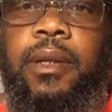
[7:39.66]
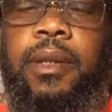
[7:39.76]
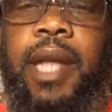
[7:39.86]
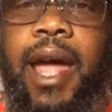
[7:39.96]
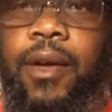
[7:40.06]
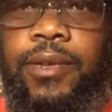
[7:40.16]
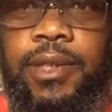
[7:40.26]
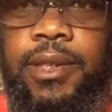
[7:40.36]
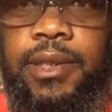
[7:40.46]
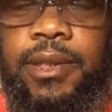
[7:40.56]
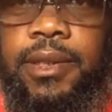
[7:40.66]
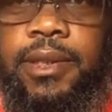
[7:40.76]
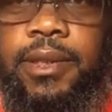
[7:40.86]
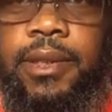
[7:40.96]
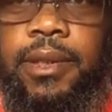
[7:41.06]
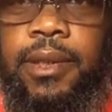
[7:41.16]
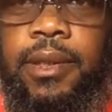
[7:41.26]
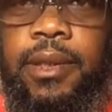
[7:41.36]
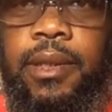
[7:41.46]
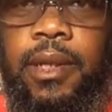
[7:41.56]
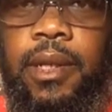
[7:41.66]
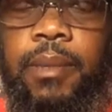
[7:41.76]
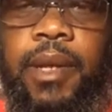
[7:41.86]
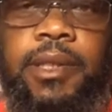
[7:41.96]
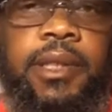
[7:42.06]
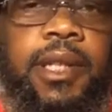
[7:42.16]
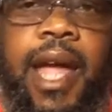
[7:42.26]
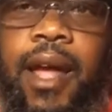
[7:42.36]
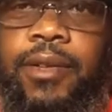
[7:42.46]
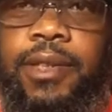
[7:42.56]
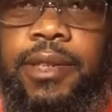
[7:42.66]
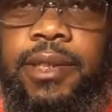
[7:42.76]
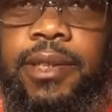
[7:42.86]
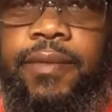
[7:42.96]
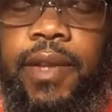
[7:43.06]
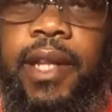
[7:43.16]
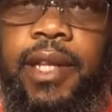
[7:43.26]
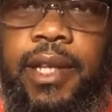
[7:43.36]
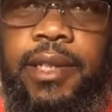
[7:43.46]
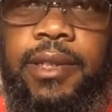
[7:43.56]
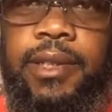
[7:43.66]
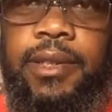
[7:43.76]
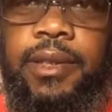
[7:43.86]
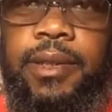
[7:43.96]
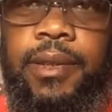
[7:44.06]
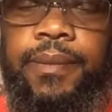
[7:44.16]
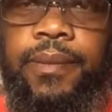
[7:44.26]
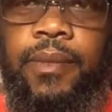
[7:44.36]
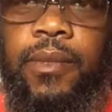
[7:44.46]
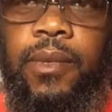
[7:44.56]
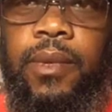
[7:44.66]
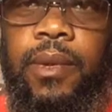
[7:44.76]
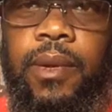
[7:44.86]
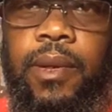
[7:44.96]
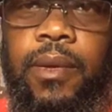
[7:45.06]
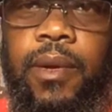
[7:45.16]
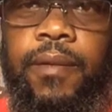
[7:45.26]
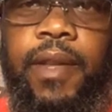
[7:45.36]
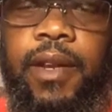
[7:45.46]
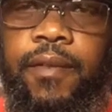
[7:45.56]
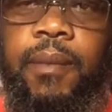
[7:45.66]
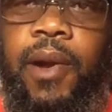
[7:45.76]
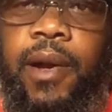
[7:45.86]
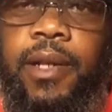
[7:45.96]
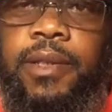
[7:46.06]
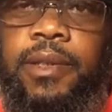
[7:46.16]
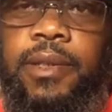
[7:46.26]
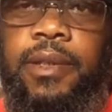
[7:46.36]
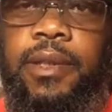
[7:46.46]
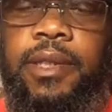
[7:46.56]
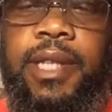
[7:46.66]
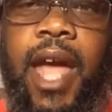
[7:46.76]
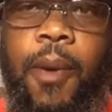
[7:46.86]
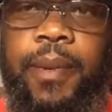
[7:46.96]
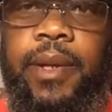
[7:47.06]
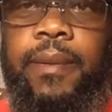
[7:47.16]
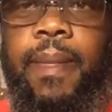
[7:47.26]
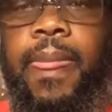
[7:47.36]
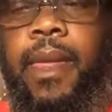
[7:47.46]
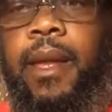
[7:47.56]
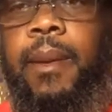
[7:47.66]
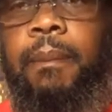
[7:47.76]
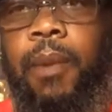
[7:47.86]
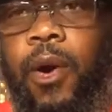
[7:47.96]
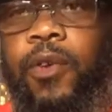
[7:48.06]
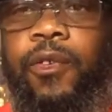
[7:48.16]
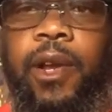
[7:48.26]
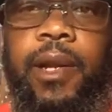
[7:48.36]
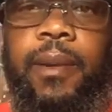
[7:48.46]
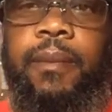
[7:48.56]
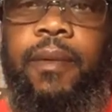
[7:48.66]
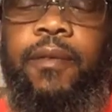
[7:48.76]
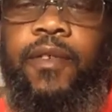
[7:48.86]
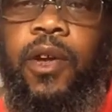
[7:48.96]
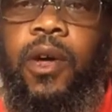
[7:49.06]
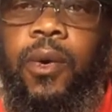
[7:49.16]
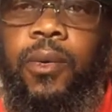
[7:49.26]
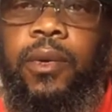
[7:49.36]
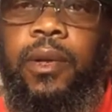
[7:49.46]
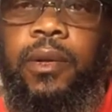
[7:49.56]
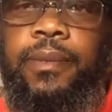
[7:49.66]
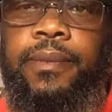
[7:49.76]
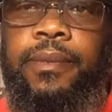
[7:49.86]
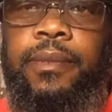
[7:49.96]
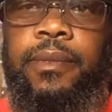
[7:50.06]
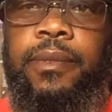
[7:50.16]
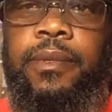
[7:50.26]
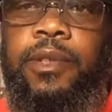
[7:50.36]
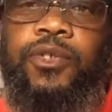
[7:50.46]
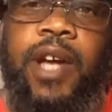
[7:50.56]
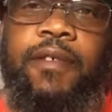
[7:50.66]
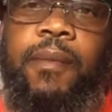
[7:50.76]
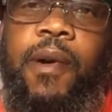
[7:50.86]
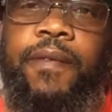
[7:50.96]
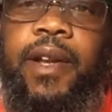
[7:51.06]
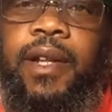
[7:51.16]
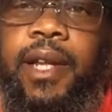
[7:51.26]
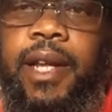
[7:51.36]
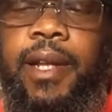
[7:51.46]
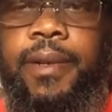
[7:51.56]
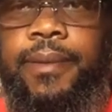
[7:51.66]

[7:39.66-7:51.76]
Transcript: thousands upon thousands of Indians, of Native Americans, scalping them, murdering them for gold, to drive them off their land.